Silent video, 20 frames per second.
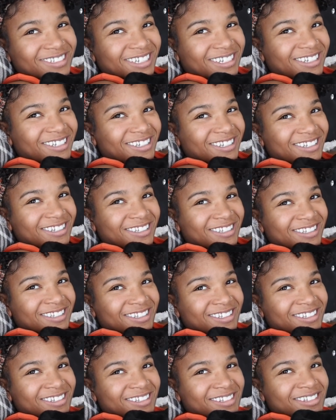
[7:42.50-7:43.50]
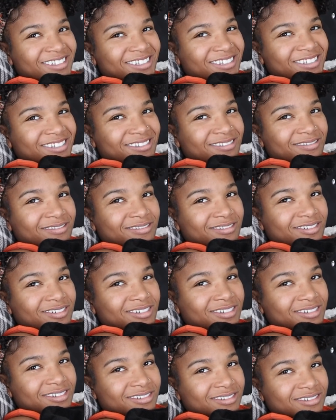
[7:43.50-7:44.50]
Thank look you. cute. For
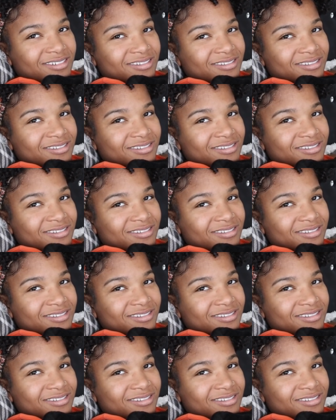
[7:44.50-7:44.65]
real?